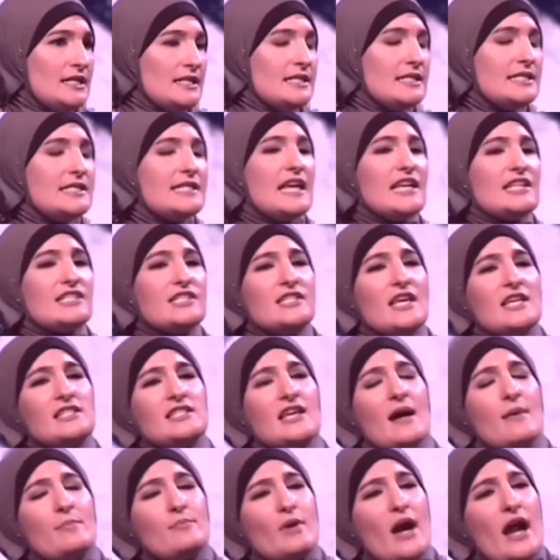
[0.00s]
Sisters
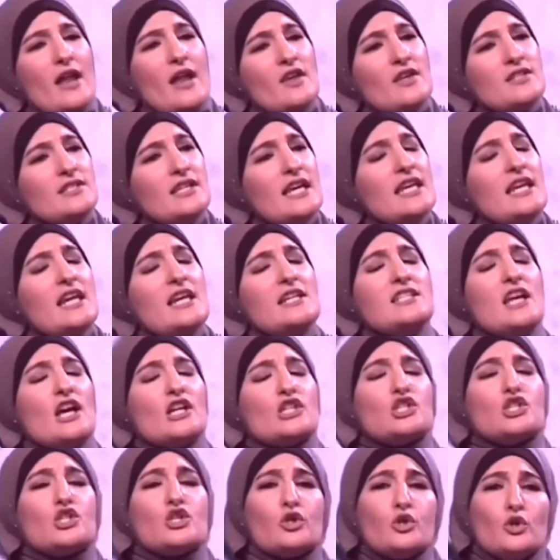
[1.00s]
and brothers, it is
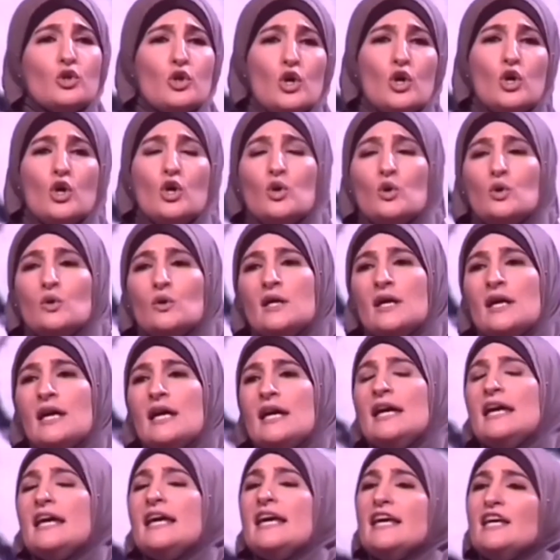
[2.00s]
a true
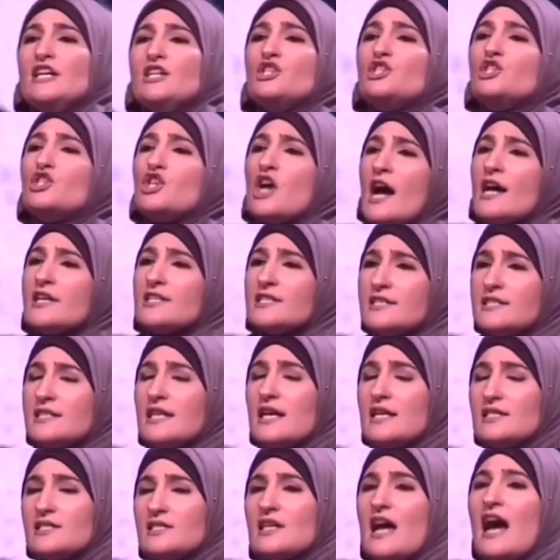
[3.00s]

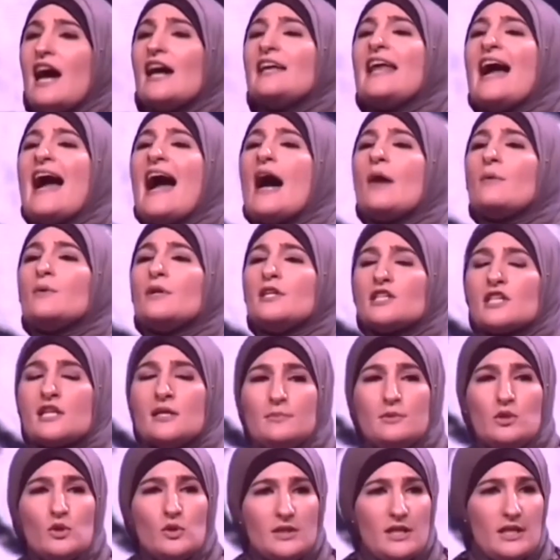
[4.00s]
injustice on our
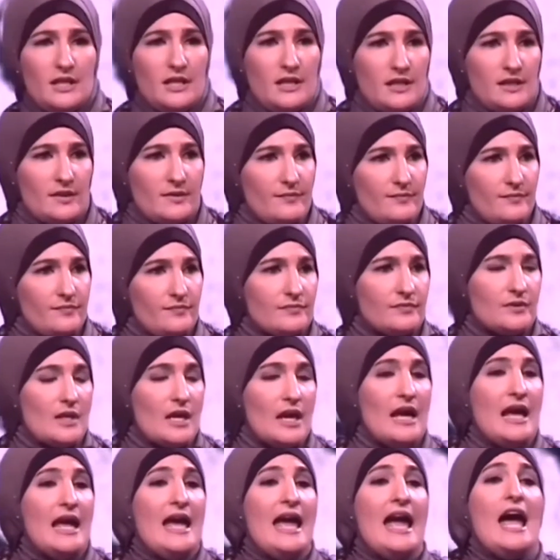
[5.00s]
community,
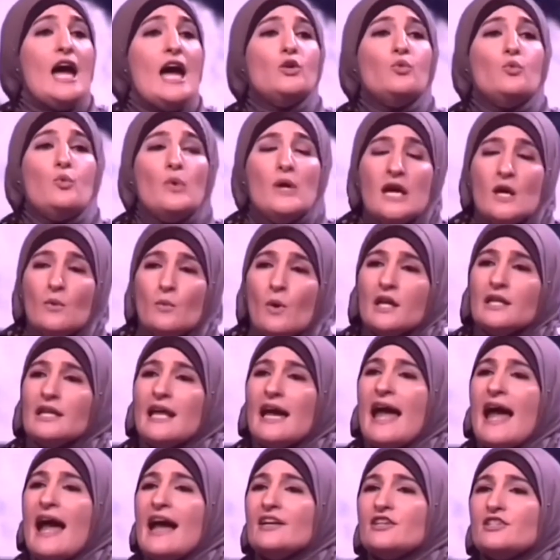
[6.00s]
and we will
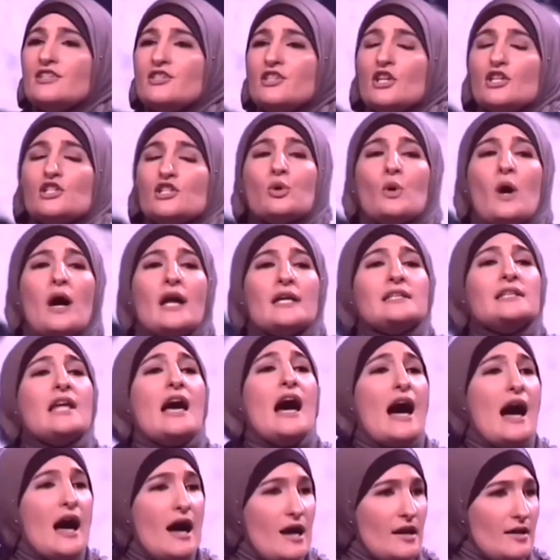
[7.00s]
answer to
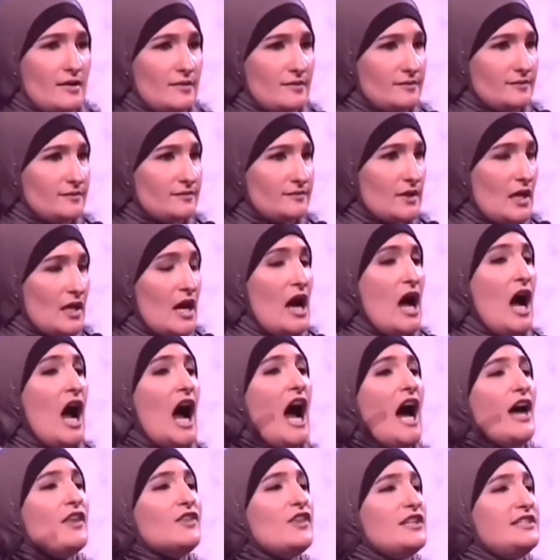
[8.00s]
Allah
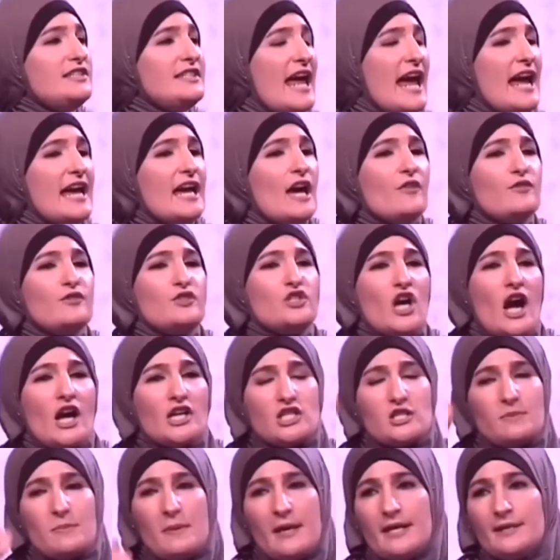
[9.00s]
on the Day of
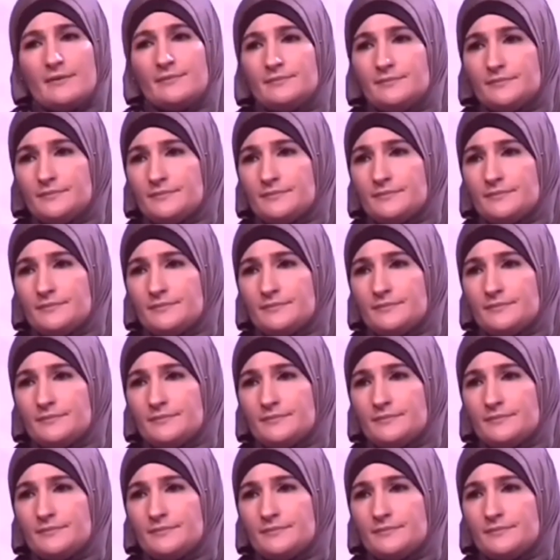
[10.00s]
Judgment.